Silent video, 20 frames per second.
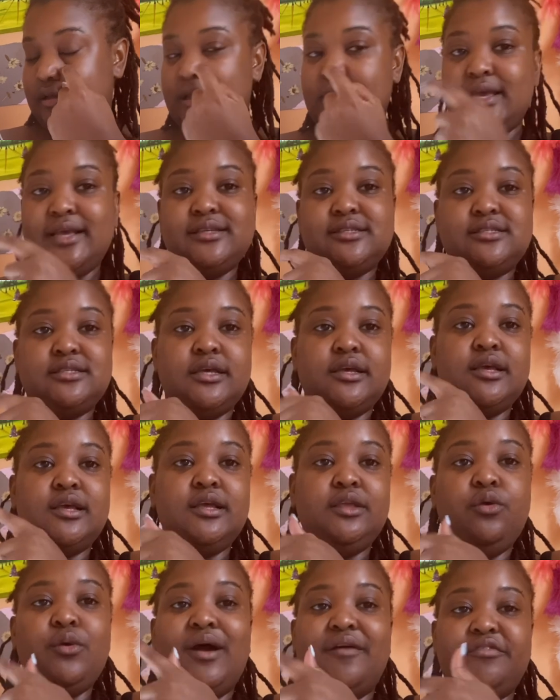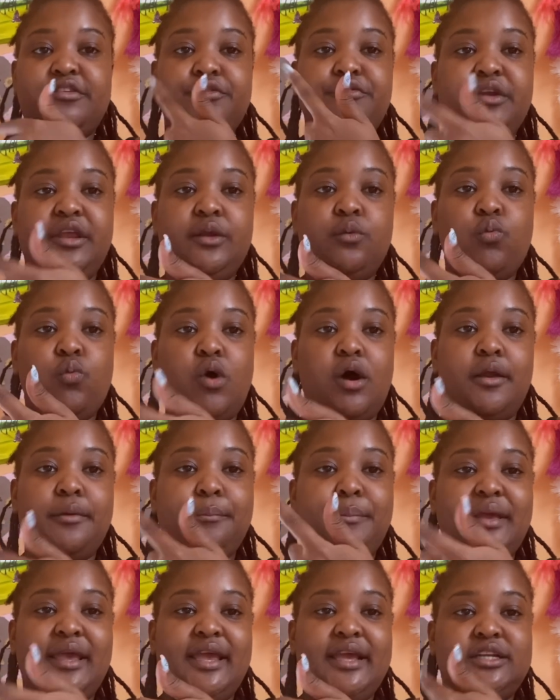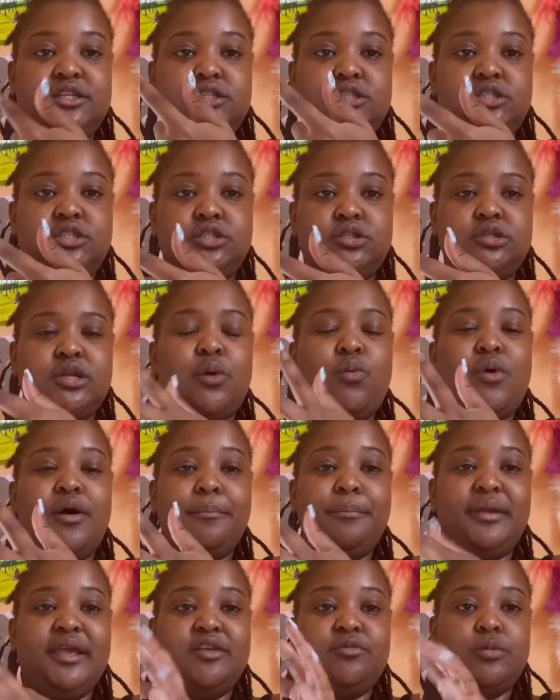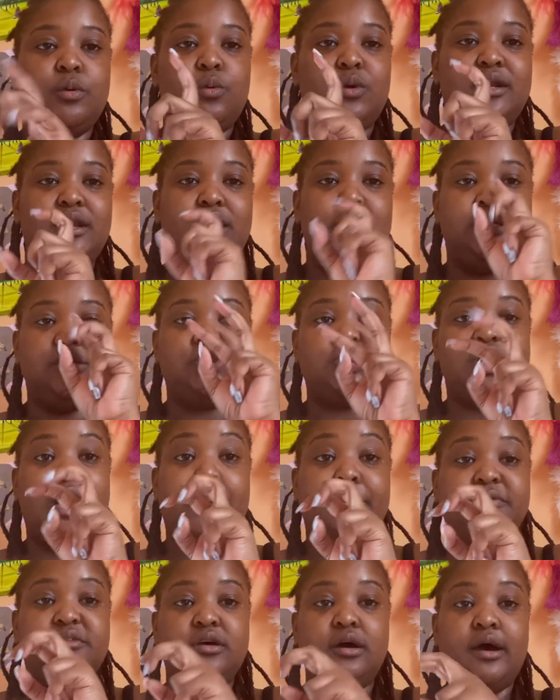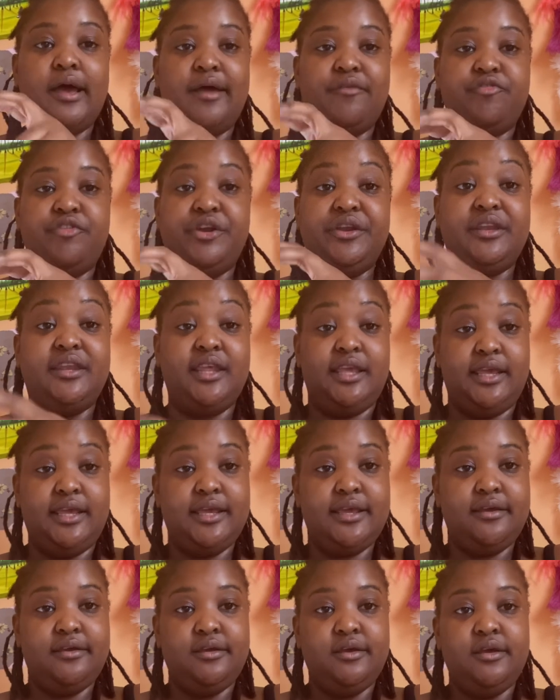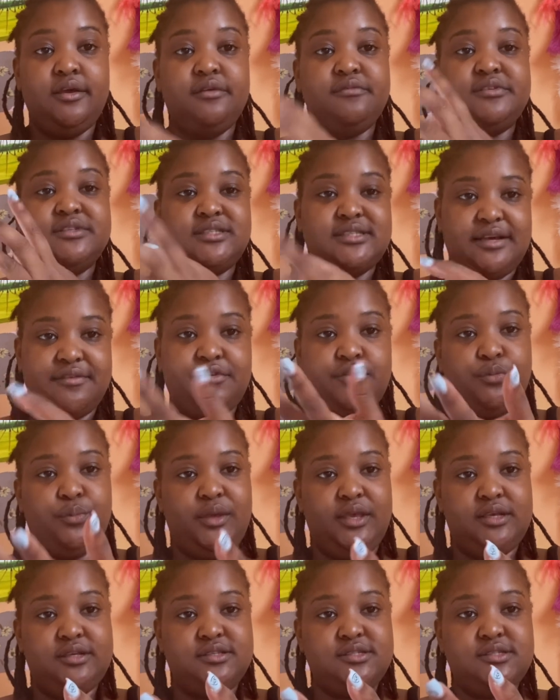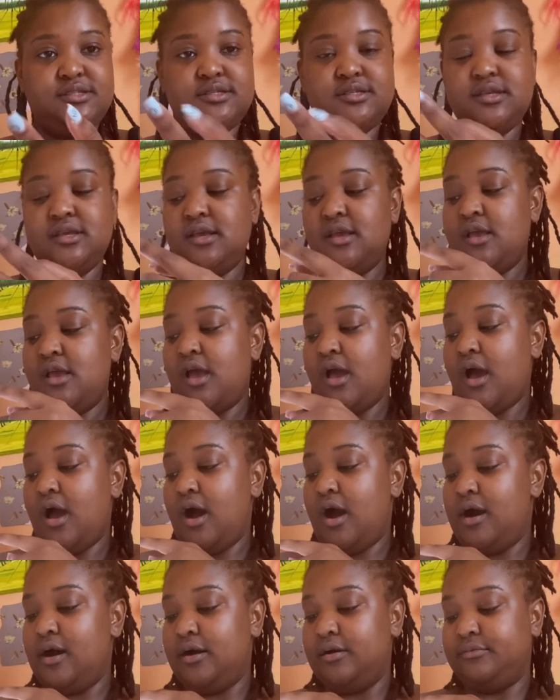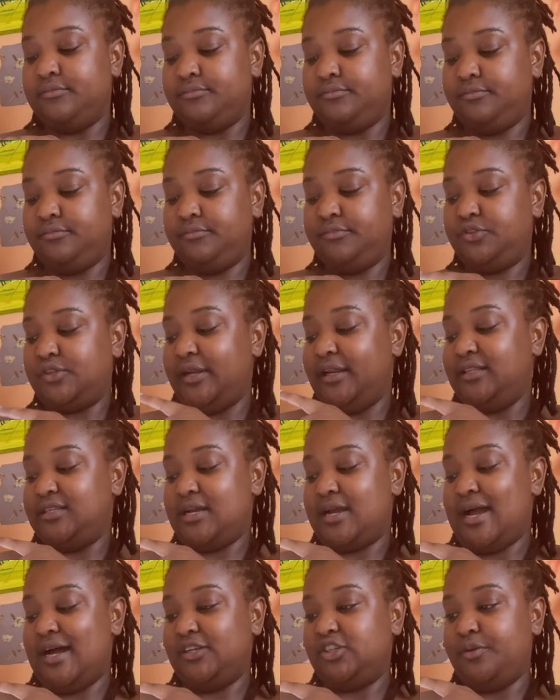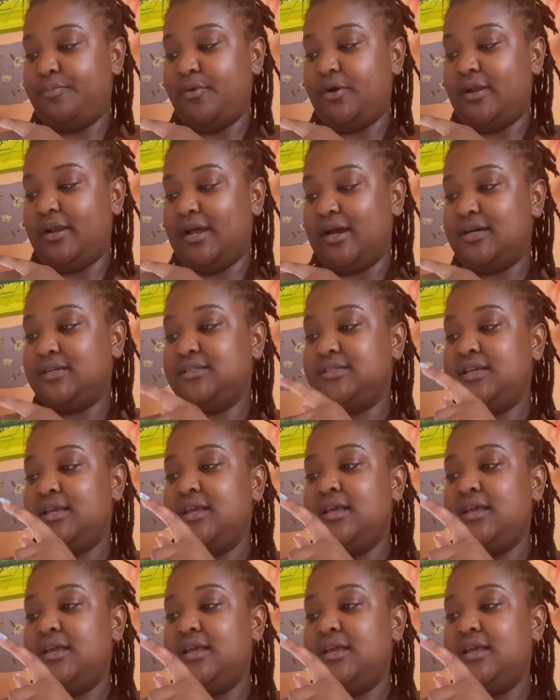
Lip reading: is, you have to read one page, not one page, but one little chapter every day for 7 weeks. So I need to catch up on that.